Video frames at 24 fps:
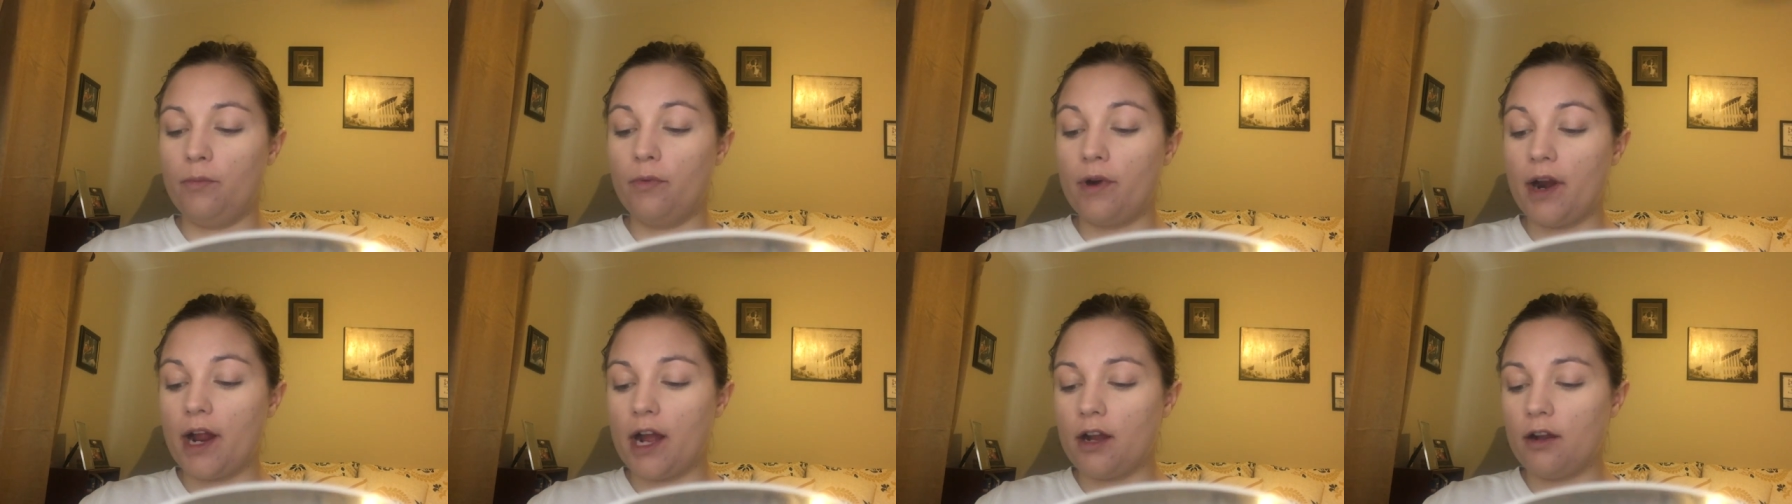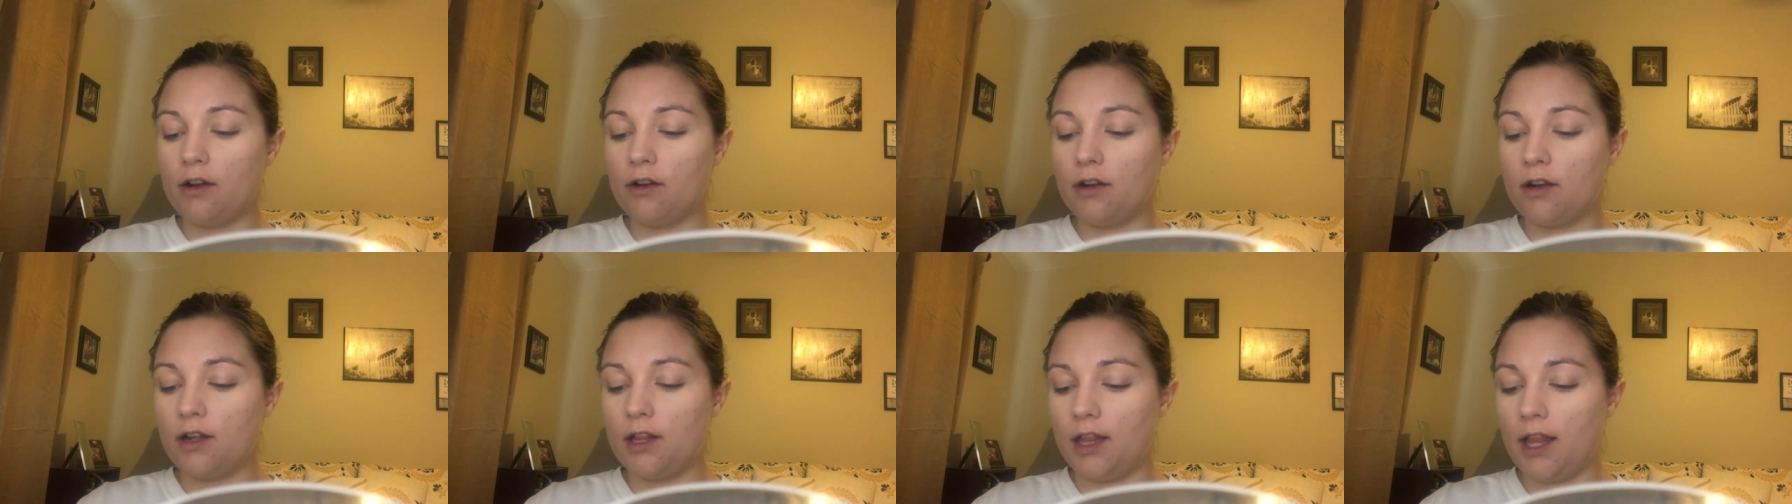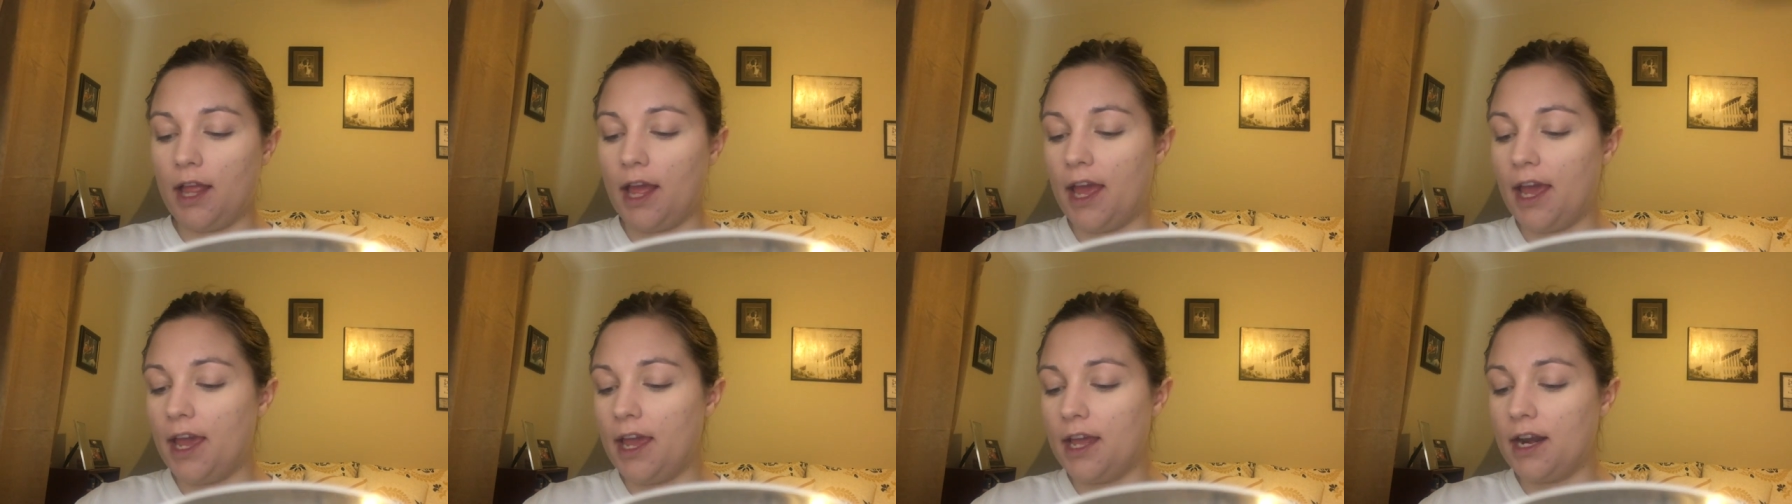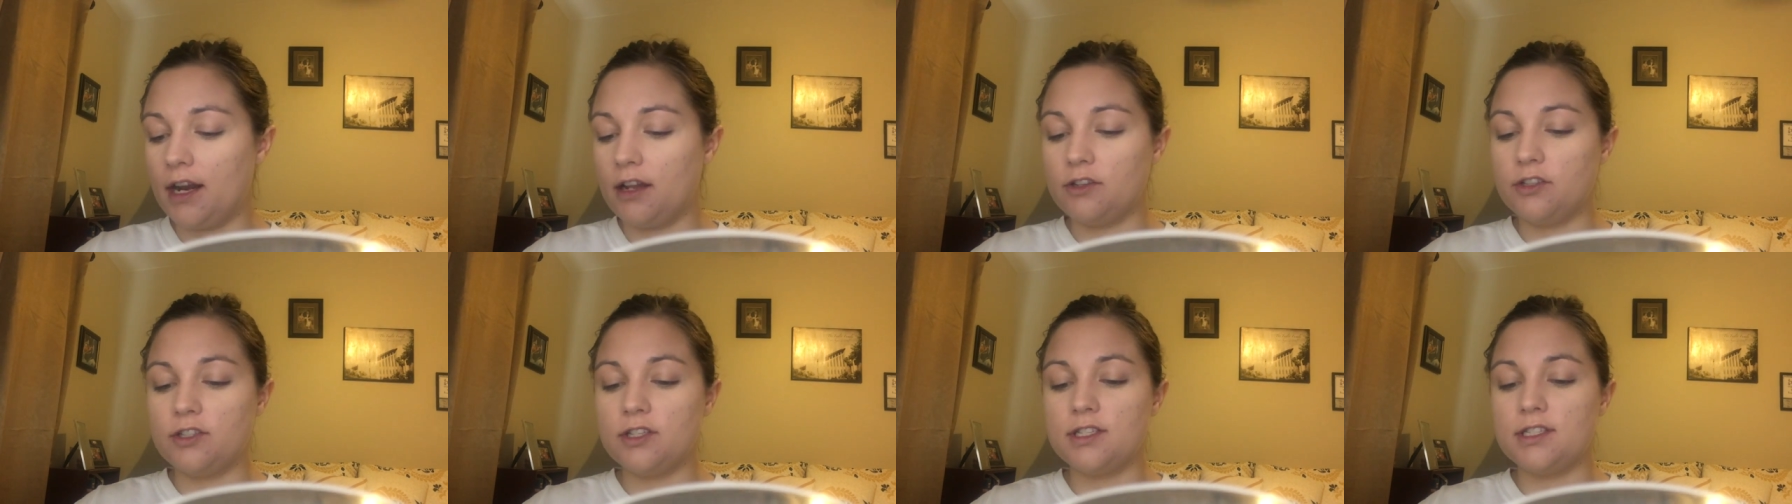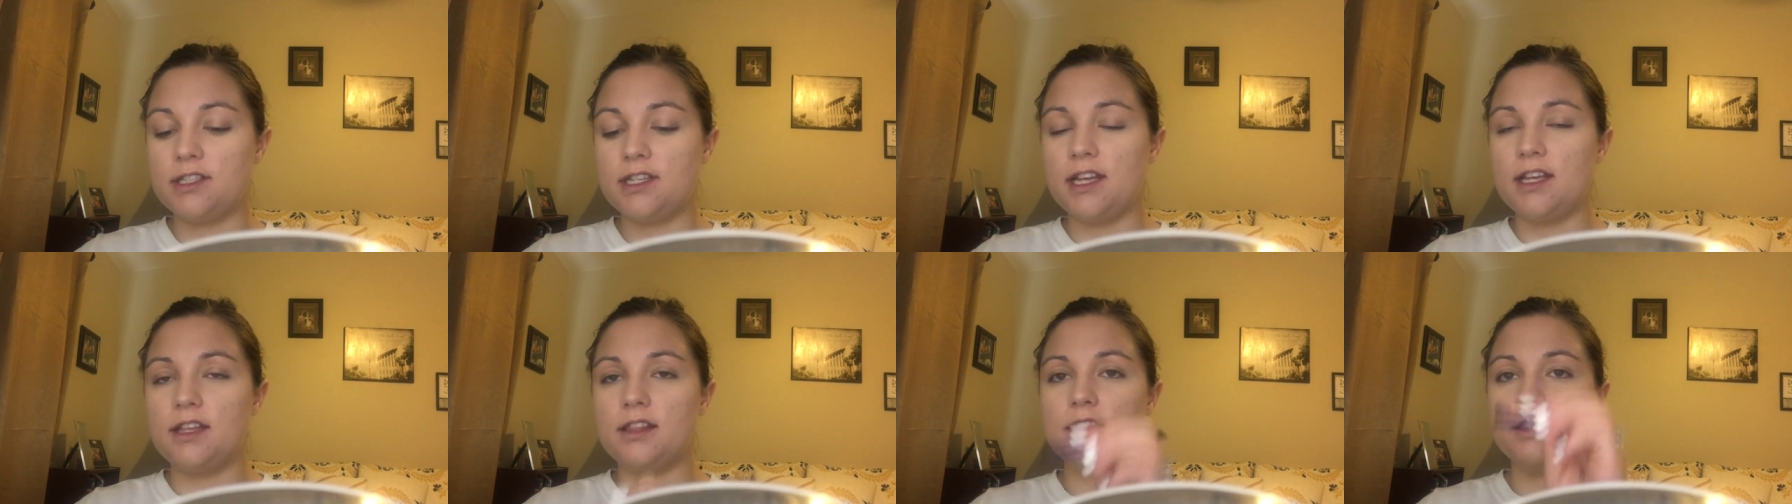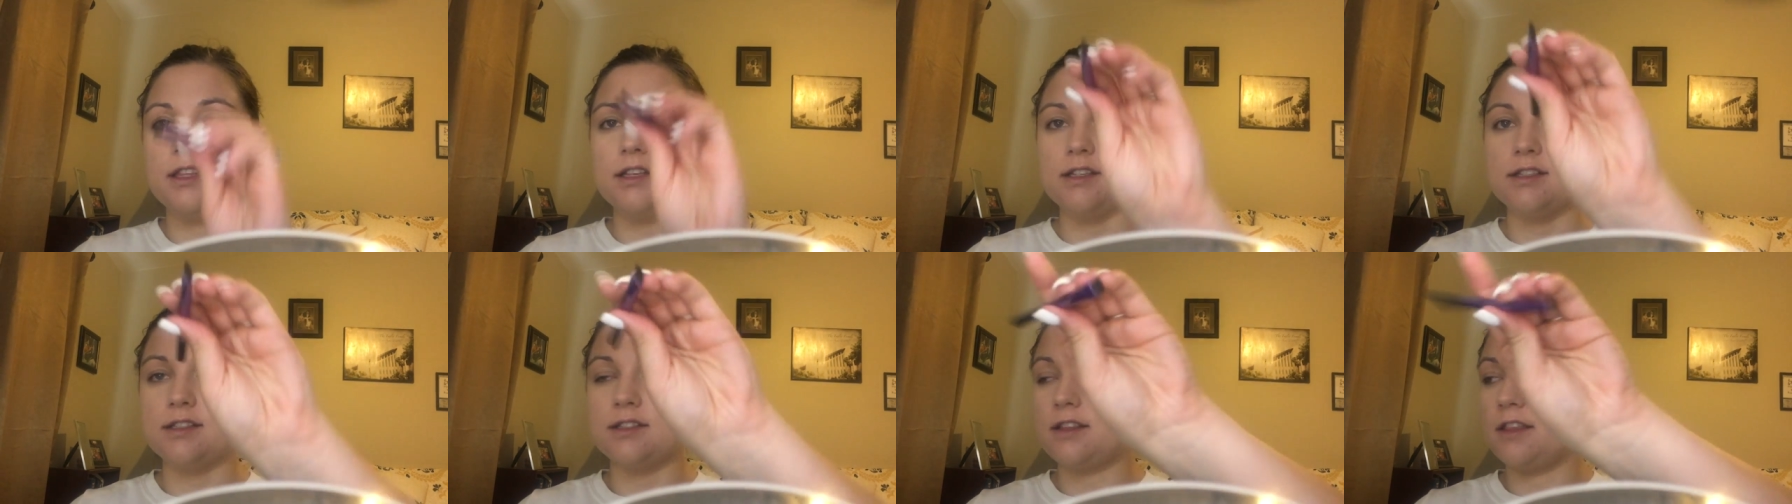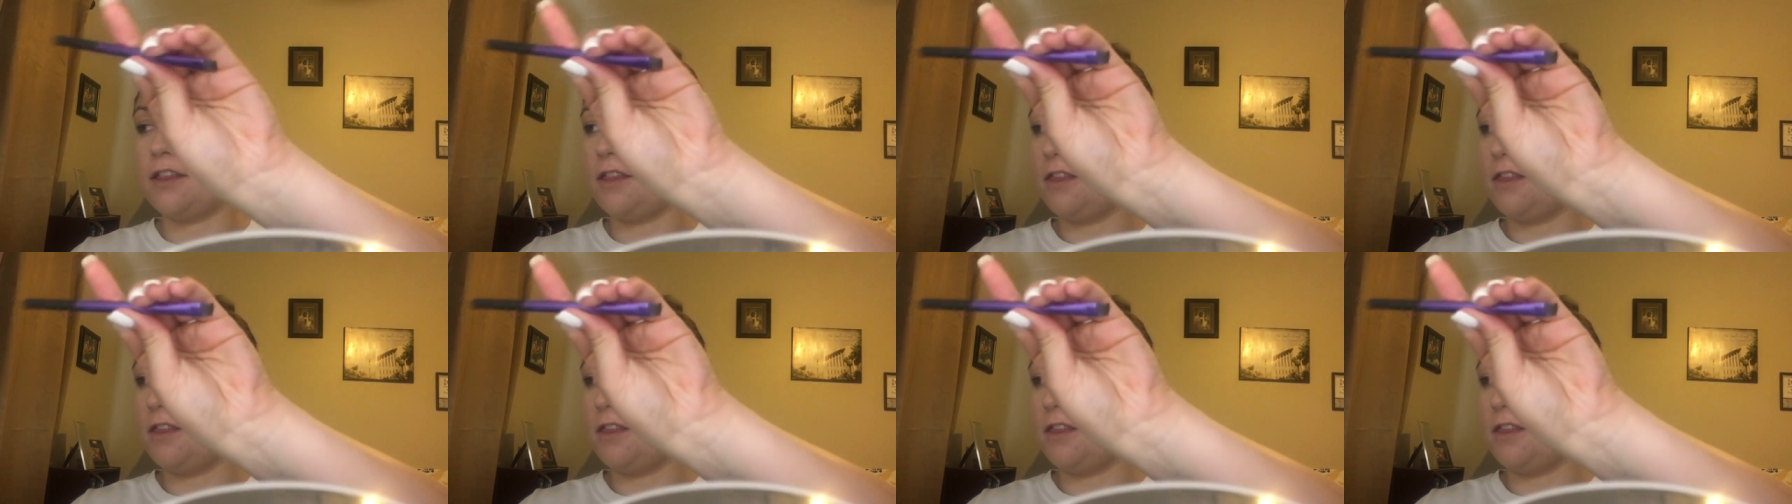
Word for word: brow clay. And I'll just take this